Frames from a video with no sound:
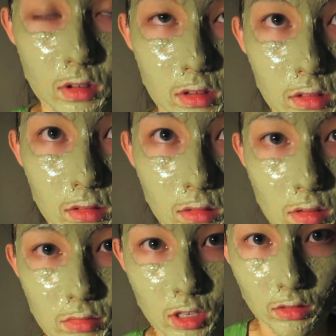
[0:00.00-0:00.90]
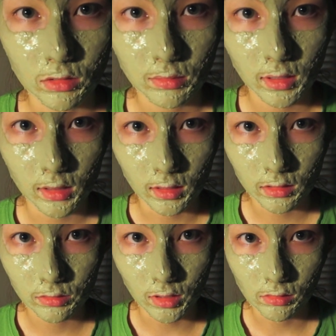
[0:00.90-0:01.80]
So I'm down to my last
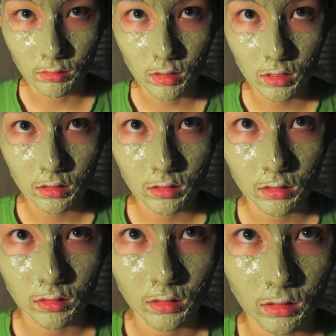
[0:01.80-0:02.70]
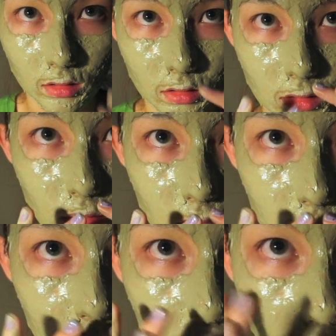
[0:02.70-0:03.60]
5 minutes. The
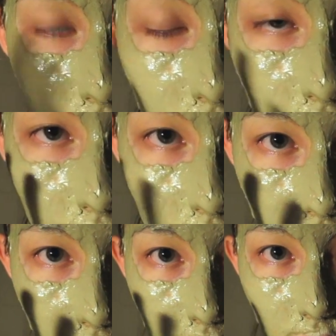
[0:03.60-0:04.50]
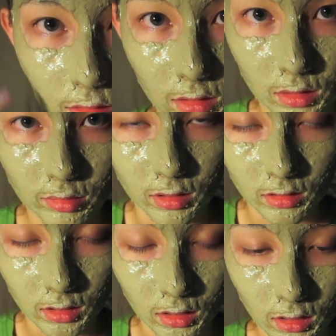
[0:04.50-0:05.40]
places that are dry are really
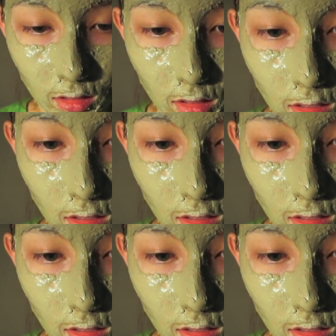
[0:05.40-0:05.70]
pulsating,